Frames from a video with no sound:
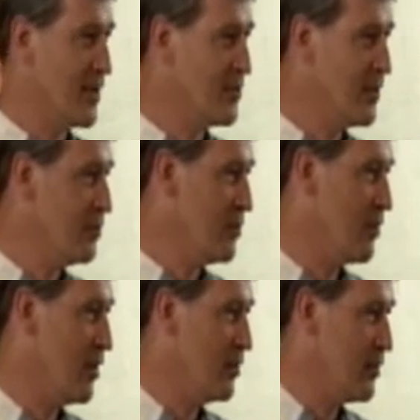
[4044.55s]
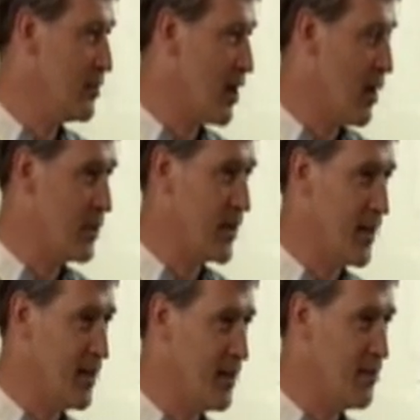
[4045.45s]
axioms of all the
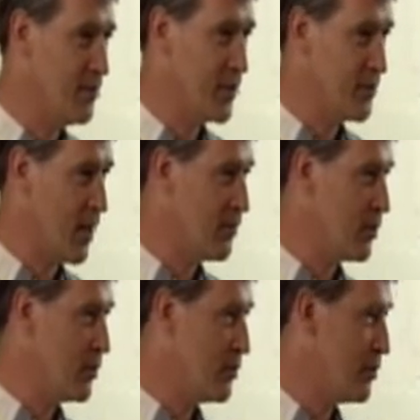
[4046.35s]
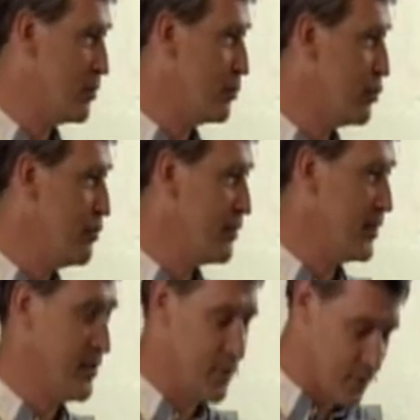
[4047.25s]
complicated philosophical proof for the
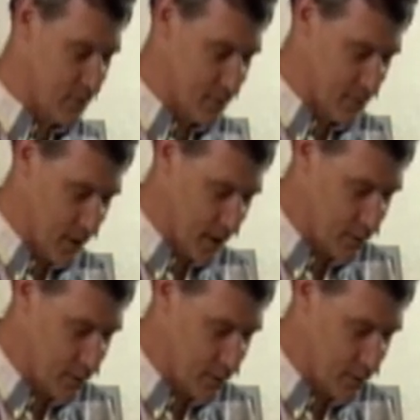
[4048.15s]
existence of God,